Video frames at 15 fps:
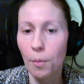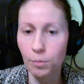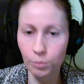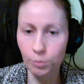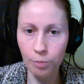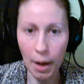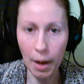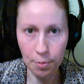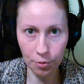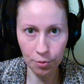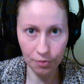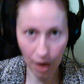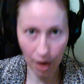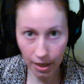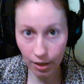by
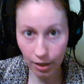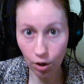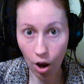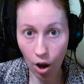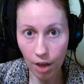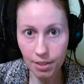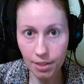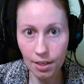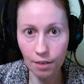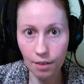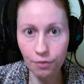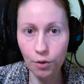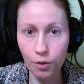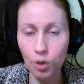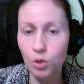providing content
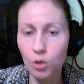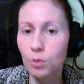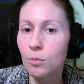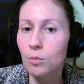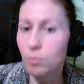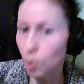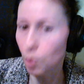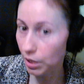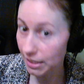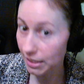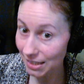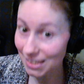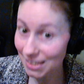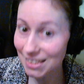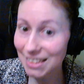for you more
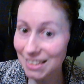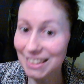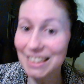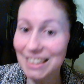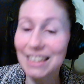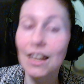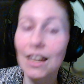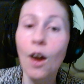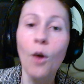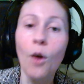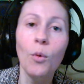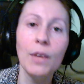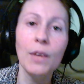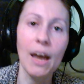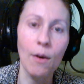consistently
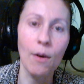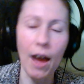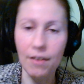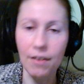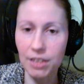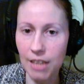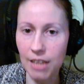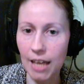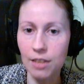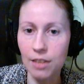without having to edit,